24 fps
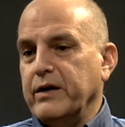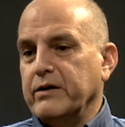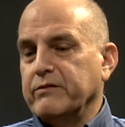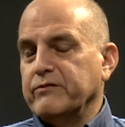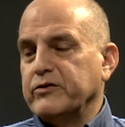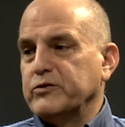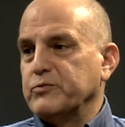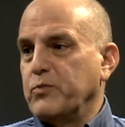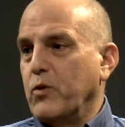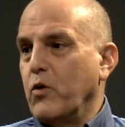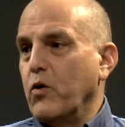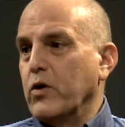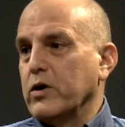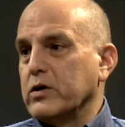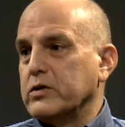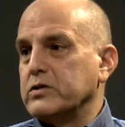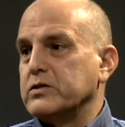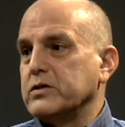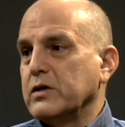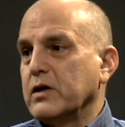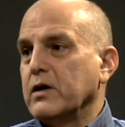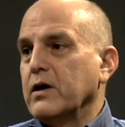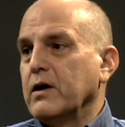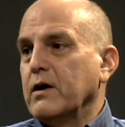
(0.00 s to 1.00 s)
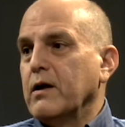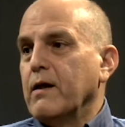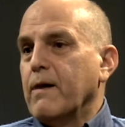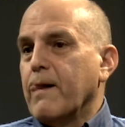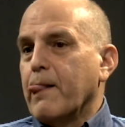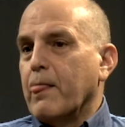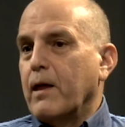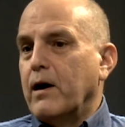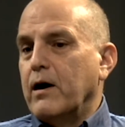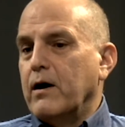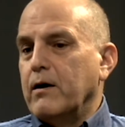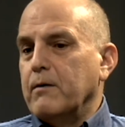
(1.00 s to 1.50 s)
sports.
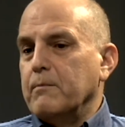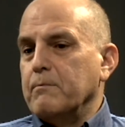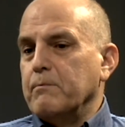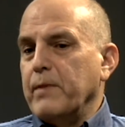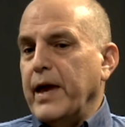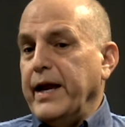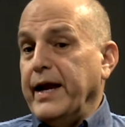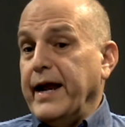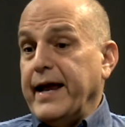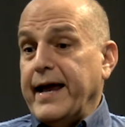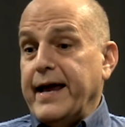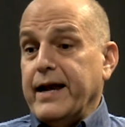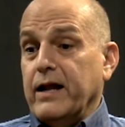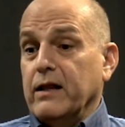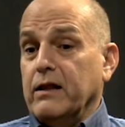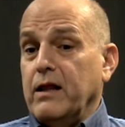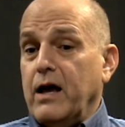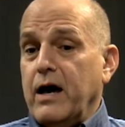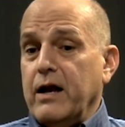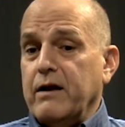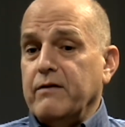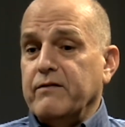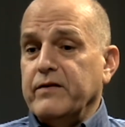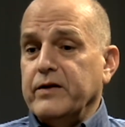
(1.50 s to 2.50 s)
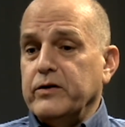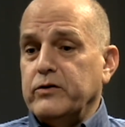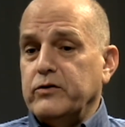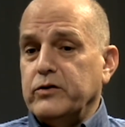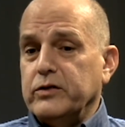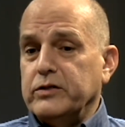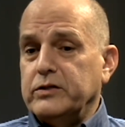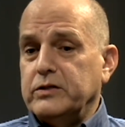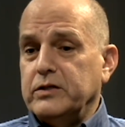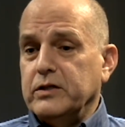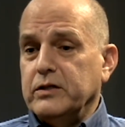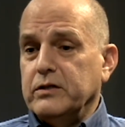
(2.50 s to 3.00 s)
Um, and I had a lot of
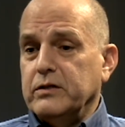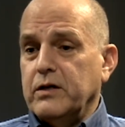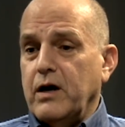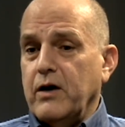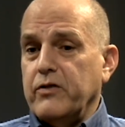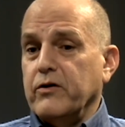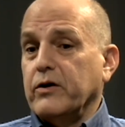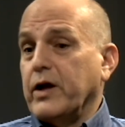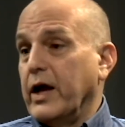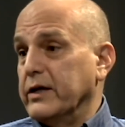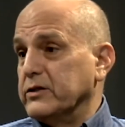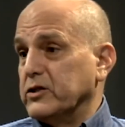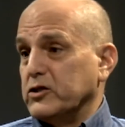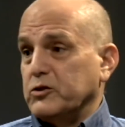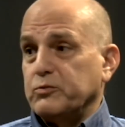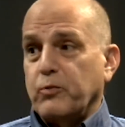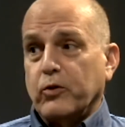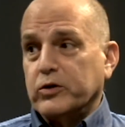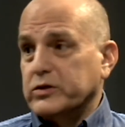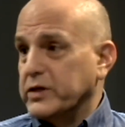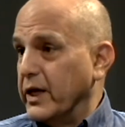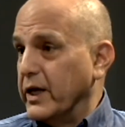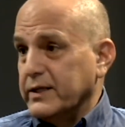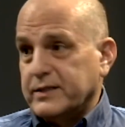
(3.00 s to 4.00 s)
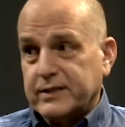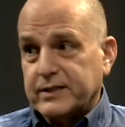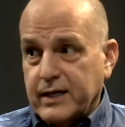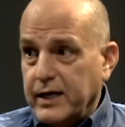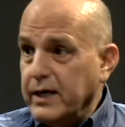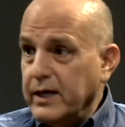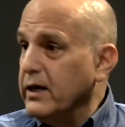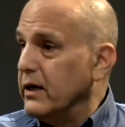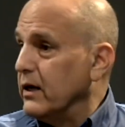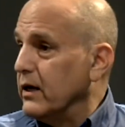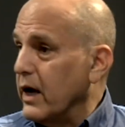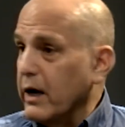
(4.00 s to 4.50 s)
interest in other kinds of sports like
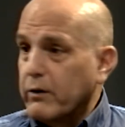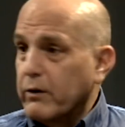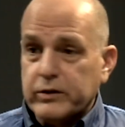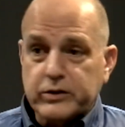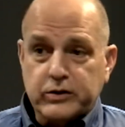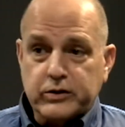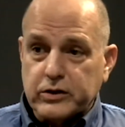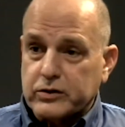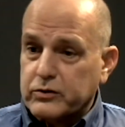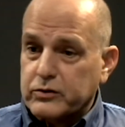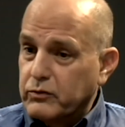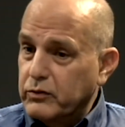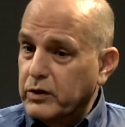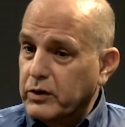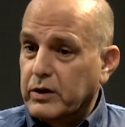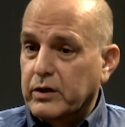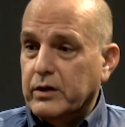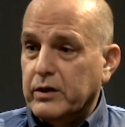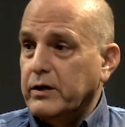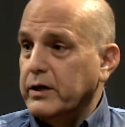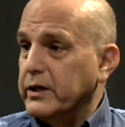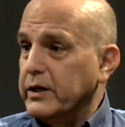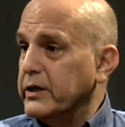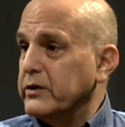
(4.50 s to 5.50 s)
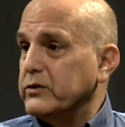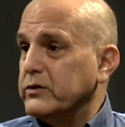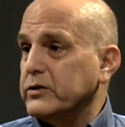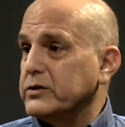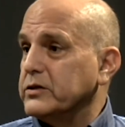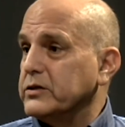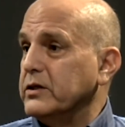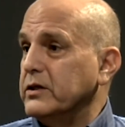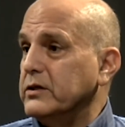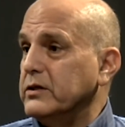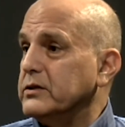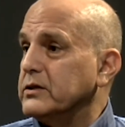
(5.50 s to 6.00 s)
skiing. I was just really interested
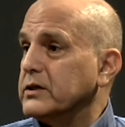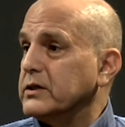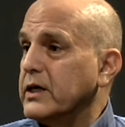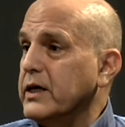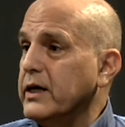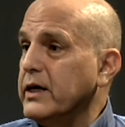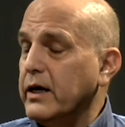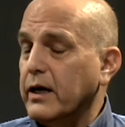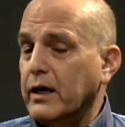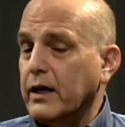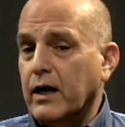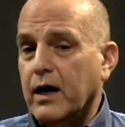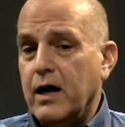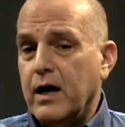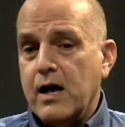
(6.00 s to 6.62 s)
in skiing.